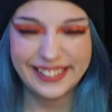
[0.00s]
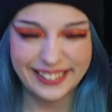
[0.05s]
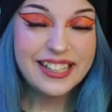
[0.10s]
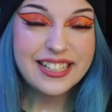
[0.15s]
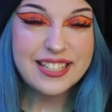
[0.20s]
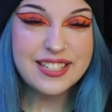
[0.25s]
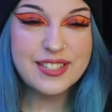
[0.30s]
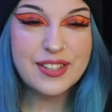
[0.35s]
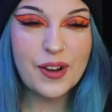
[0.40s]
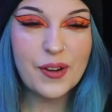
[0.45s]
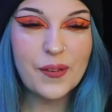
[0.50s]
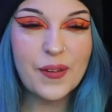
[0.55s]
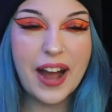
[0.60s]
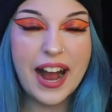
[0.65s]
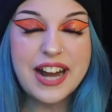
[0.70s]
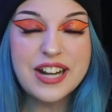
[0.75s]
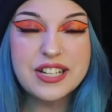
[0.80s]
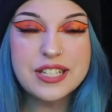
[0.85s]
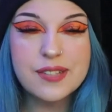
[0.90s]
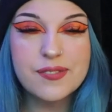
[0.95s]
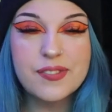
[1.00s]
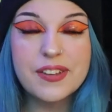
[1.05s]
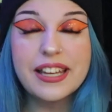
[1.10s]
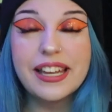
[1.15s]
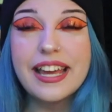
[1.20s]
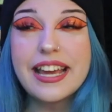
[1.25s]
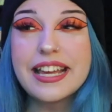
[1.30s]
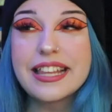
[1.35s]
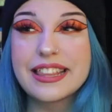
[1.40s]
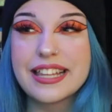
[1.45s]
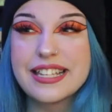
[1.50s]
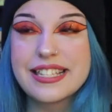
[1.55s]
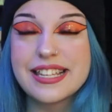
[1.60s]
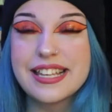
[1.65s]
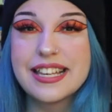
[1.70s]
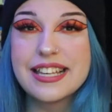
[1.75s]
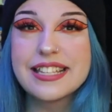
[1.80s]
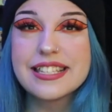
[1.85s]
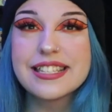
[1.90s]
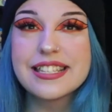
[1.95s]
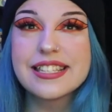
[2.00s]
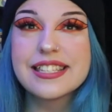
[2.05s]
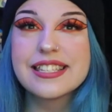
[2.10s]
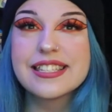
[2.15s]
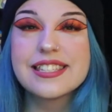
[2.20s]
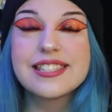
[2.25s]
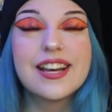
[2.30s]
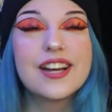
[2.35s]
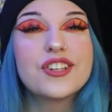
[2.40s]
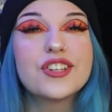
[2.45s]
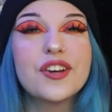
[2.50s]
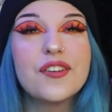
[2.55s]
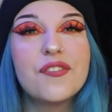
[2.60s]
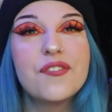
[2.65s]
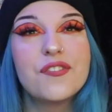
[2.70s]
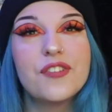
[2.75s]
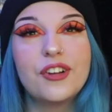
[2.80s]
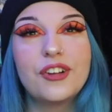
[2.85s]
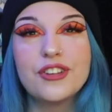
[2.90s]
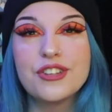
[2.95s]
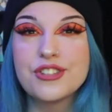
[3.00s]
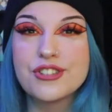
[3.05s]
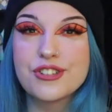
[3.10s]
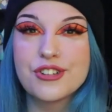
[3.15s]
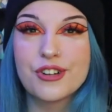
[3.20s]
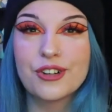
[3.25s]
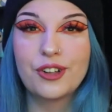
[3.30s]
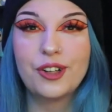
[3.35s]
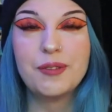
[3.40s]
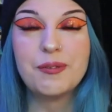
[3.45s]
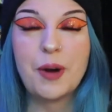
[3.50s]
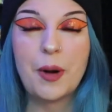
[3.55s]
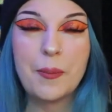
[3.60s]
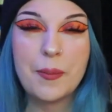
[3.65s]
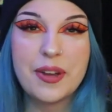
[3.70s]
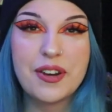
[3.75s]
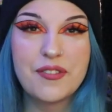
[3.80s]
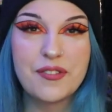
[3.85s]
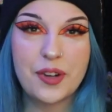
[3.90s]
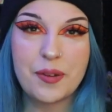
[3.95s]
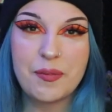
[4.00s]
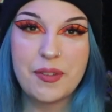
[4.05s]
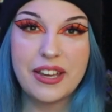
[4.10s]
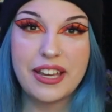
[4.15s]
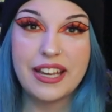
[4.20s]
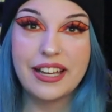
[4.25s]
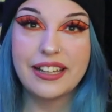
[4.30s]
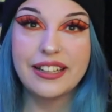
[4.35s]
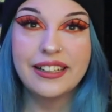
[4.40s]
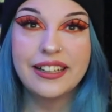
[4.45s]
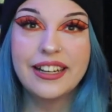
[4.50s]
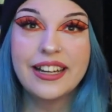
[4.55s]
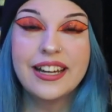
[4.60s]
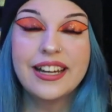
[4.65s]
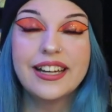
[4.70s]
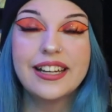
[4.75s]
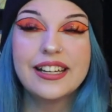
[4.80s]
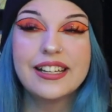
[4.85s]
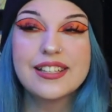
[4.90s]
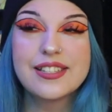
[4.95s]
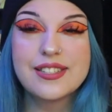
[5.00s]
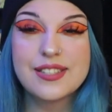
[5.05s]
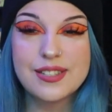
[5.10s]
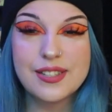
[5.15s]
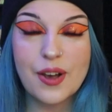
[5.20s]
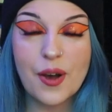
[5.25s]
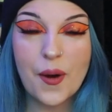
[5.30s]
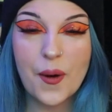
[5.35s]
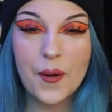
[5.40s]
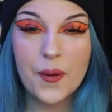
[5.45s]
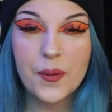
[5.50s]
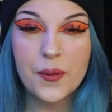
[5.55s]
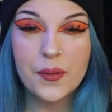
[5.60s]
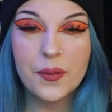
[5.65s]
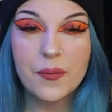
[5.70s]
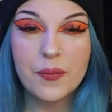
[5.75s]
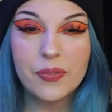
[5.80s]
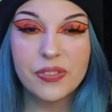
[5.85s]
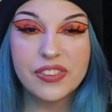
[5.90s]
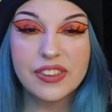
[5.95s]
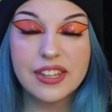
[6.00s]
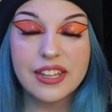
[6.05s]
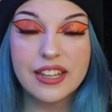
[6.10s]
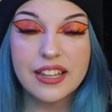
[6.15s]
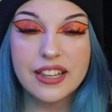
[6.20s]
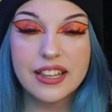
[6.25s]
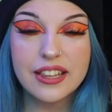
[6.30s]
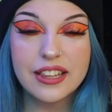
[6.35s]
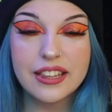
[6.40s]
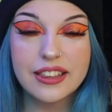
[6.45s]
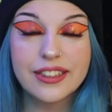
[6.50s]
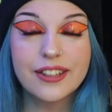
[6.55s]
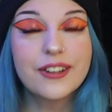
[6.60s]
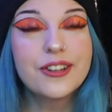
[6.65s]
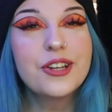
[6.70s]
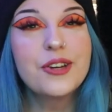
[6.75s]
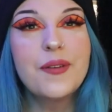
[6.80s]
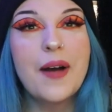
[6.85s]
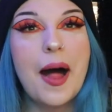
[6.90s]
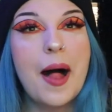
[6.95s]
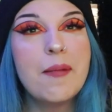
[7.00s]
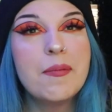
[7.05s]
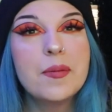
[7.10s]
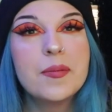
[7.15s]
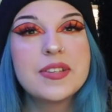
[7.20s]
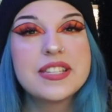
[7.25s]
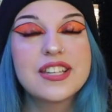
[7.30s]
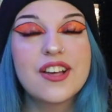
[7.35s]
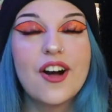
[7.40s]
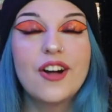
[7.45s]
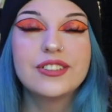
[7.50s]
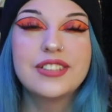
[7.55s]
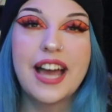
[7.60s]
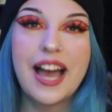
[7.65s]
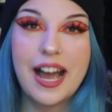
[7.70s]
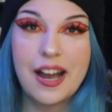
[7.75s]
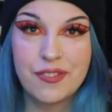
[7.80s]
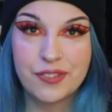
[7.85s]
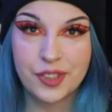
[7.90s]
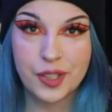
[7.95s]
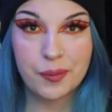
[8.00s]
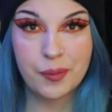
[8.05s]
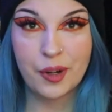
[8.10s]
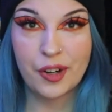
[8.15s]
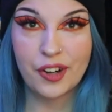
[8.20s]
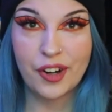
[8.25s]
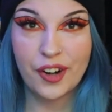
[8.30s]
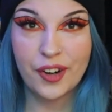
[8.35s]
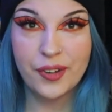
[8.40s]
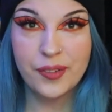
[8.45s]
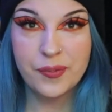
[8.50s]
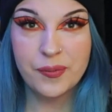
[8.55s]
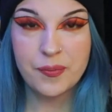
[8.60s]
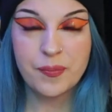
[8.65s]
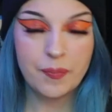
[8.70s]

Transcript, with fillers: So I just feel like this is such a full circle moment for me. So their new album is called Afterburner.